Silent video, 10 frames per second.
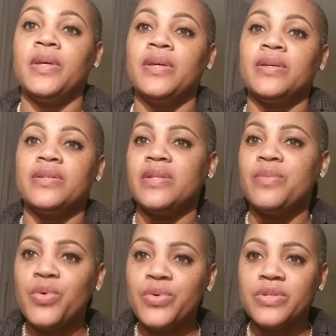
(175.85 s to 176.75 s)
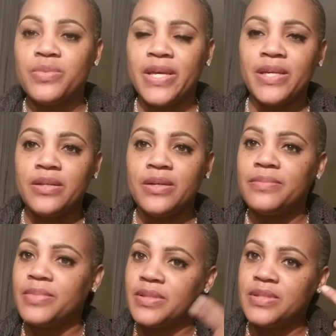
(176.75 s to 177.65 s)
Because some mornings when I get up,
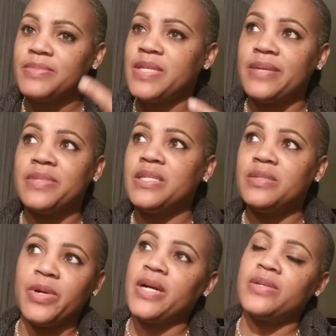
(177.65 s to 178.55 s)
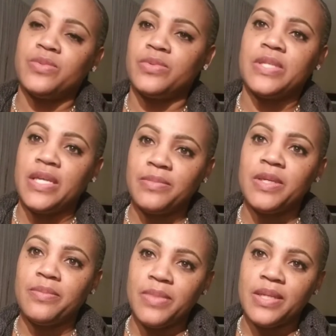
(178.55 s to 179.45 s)
sometimes these brows will take me a
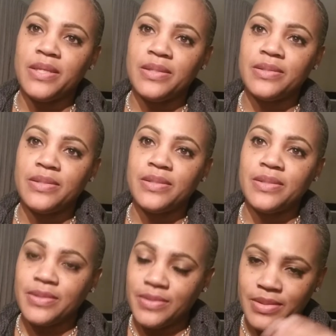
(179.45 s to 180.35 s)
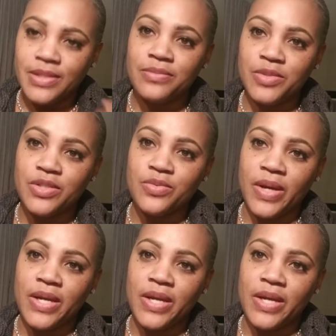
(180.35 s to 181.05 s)
minute to get them just right.